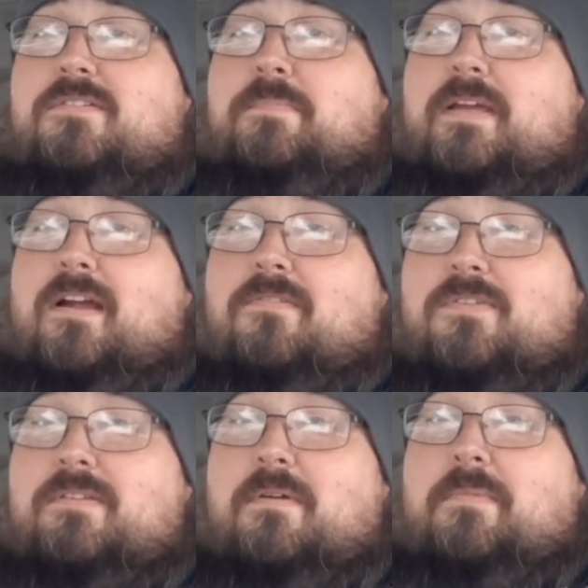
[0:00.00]
Just be
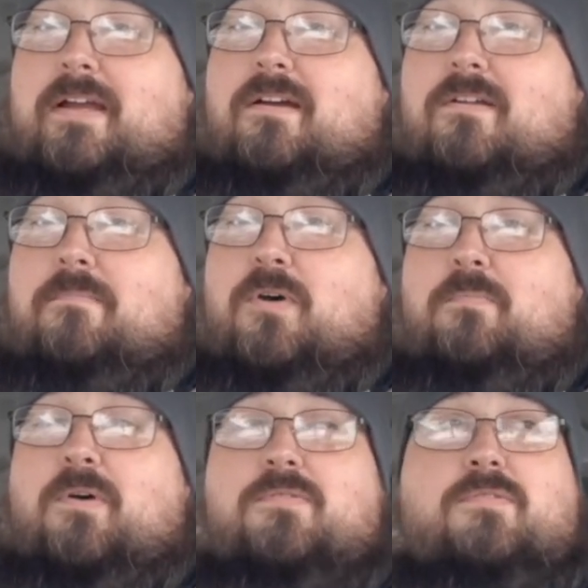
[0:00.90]
careful, somebody might call a
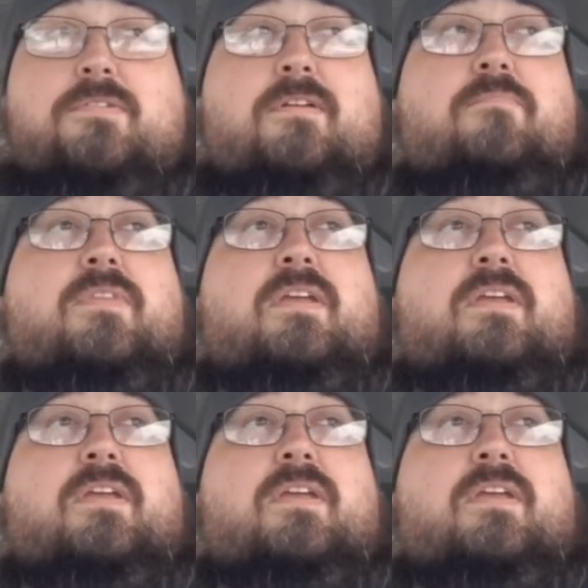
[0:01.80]
popos on you.